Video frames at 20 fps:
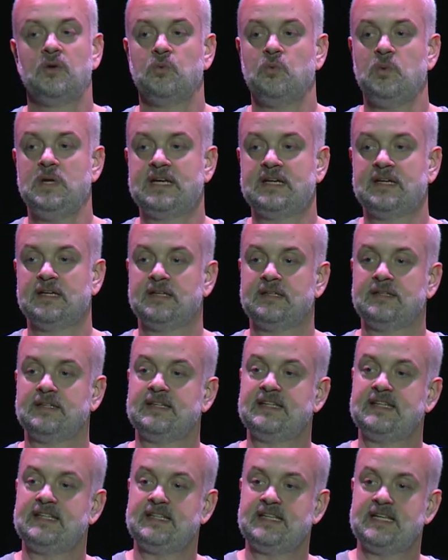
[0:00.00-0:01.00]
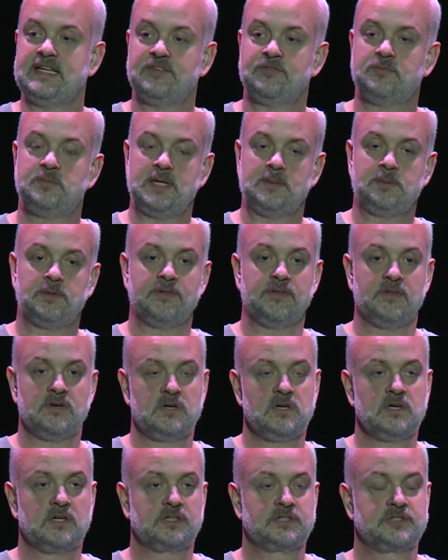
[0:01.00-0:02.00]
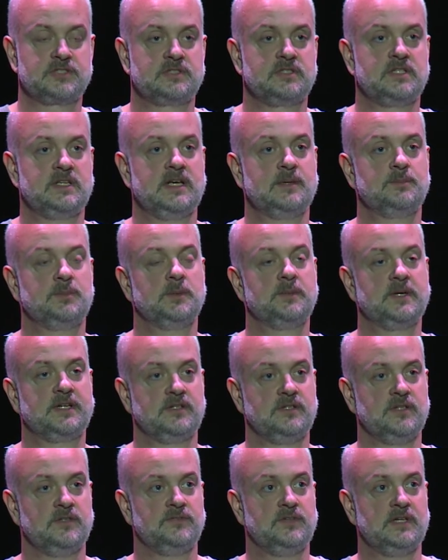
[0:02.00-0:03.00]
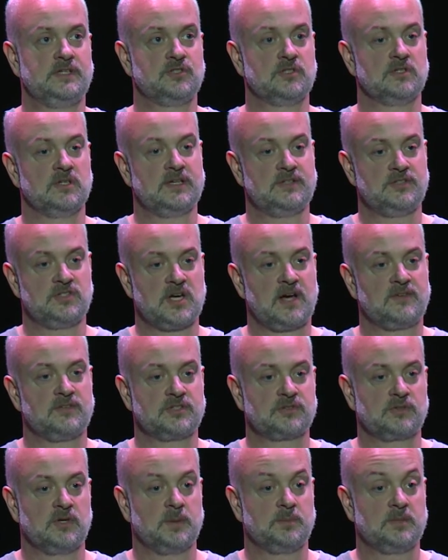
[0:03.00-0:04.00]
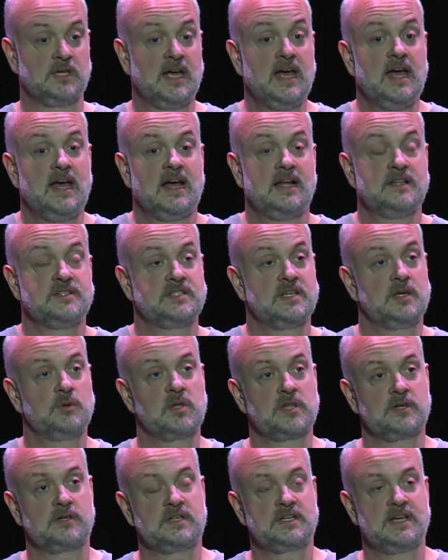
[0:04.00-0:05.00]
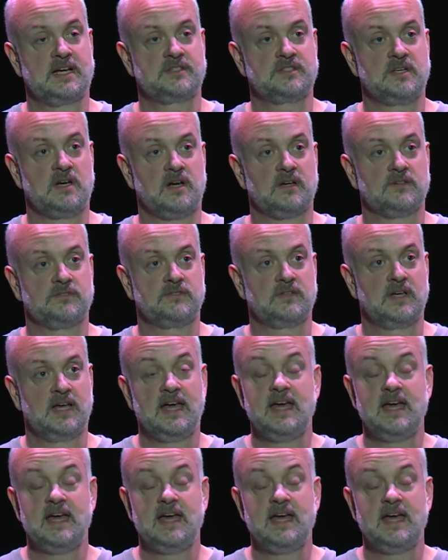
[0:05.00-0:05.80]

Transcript: we can give people the hooks to implement a new feature in JavaScript and see whether it takes off.